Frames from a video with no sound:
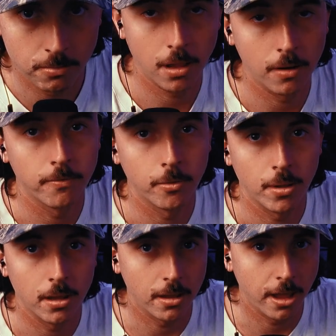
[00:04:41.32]
And for
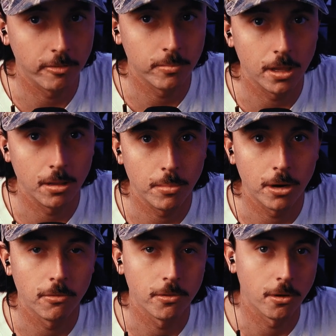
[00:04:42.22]
me, it gave me better
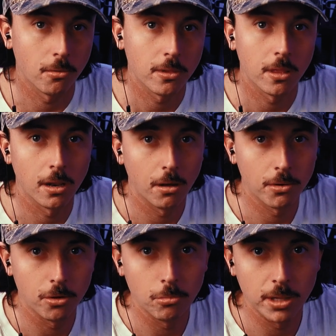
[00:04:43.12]
results than I would
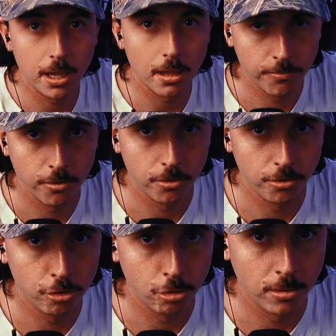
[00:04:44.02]
normally get. If you're a
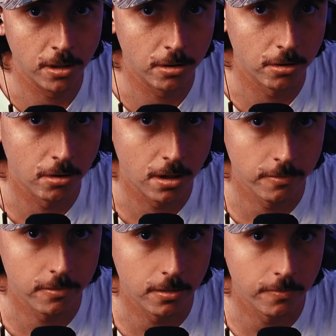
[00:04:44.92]
YouTuber and you're not
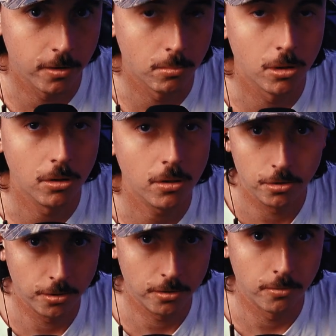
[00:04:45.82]
after the film look, you
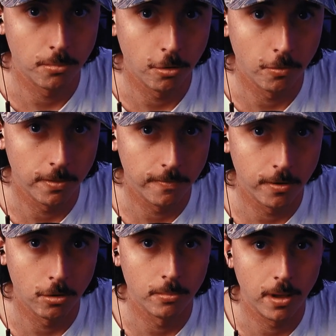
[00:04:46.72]
just remove the
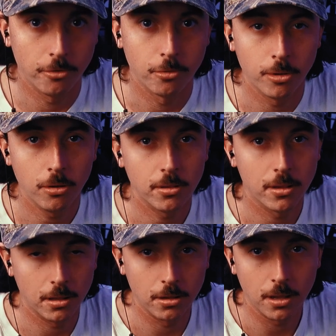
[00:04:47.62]
film attributes
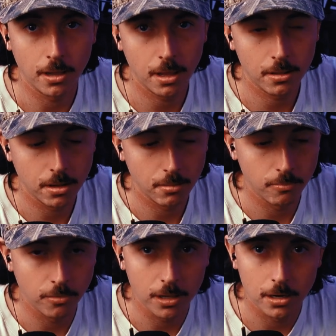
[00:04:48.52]
and you can get some
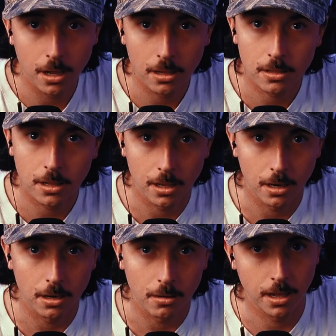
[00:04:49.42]
really nice
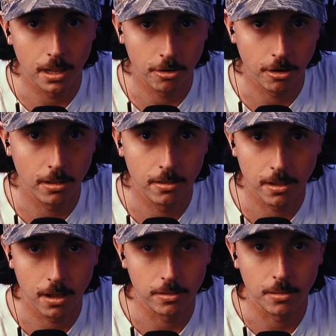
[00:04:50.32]
clean color grades
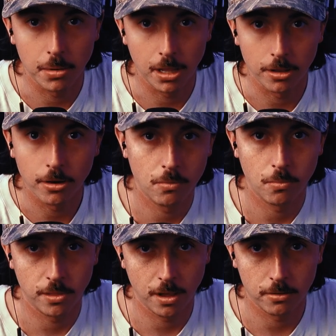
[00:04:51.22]
out of the plugin
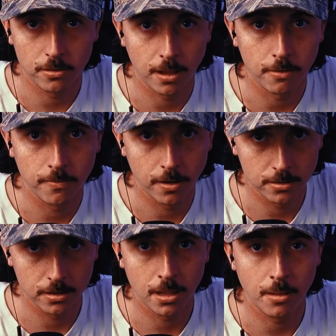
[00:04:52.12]
without sacrificing
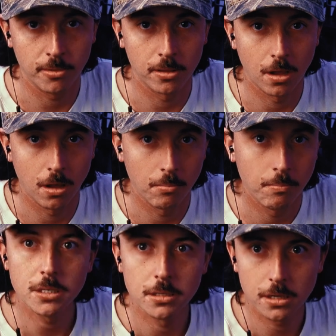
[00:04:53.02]
heaps of time.
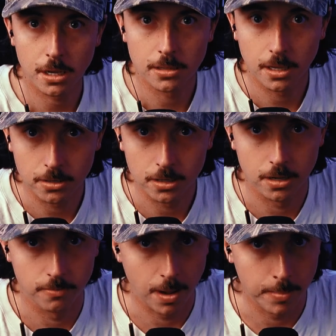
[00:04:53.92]
So yeah, that's going to
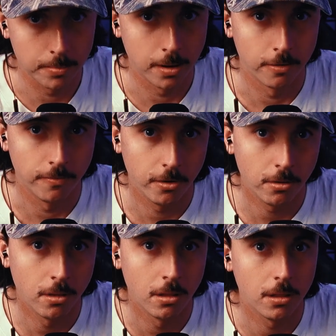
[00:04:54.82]
wrap up my review.
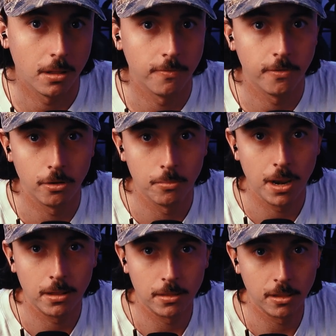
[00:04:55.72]
If you made
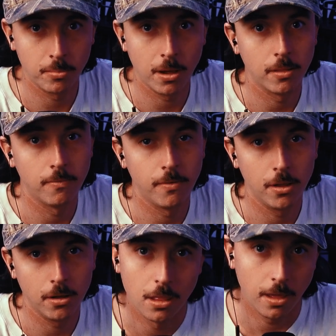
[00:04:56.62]
it to this part of the
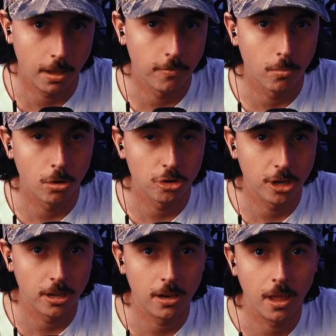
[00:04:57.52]
video, thank you for
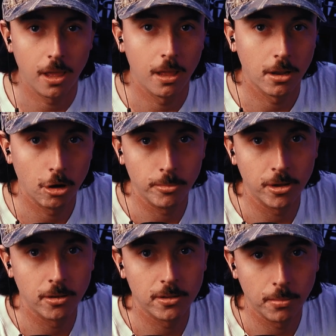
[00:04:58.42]
watching, and I hope you
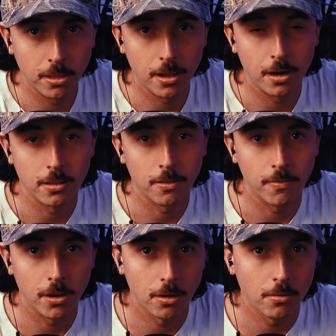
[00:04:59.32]
got something out of this
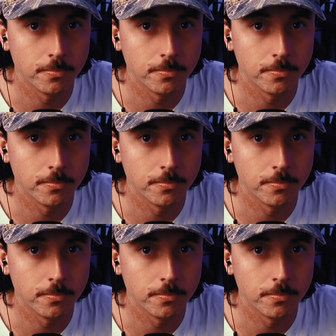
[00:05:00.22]
video.